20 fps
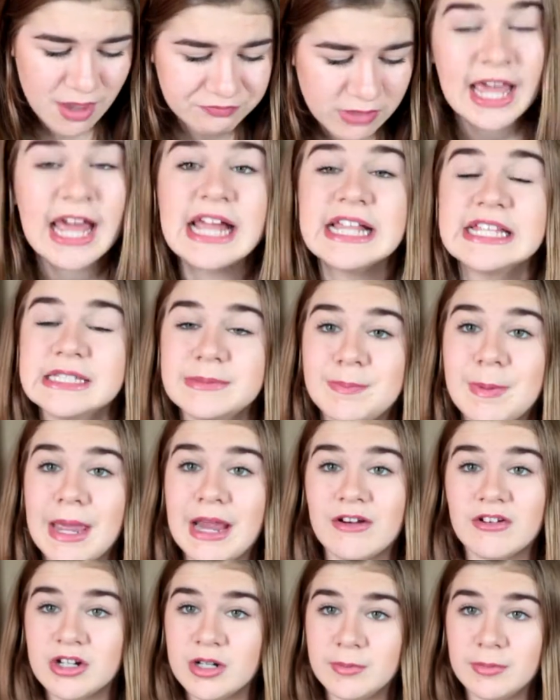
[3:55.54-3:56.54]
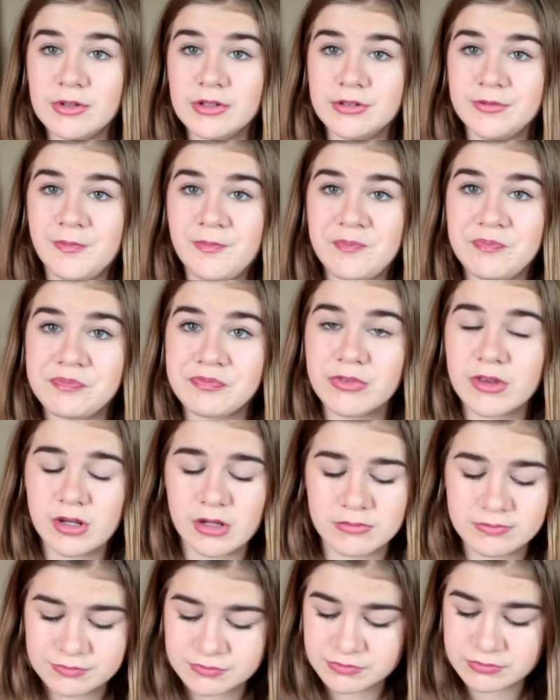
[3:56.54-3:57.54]
It's bearable.
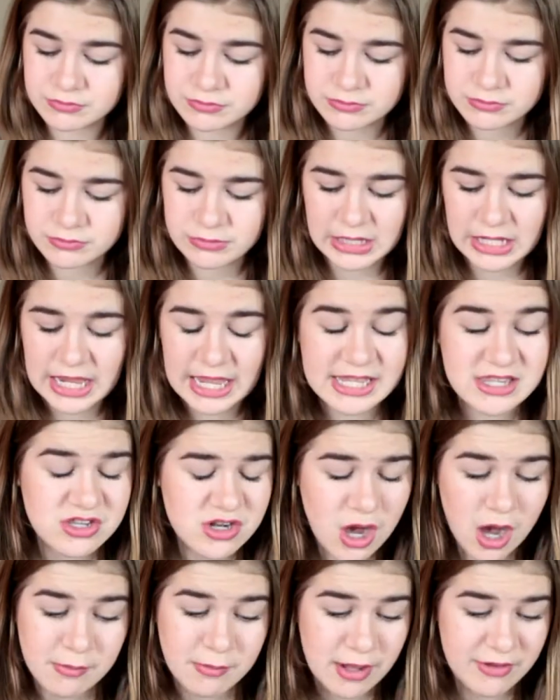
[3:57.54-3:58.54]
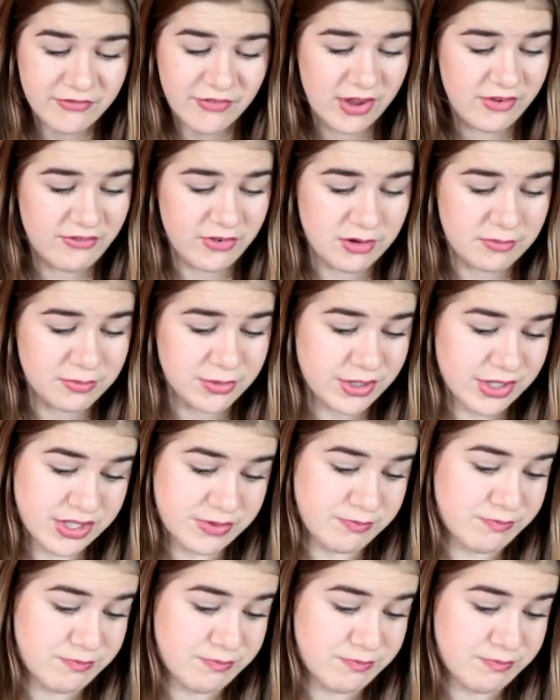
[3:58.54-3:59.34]
It's not my favorite, but it's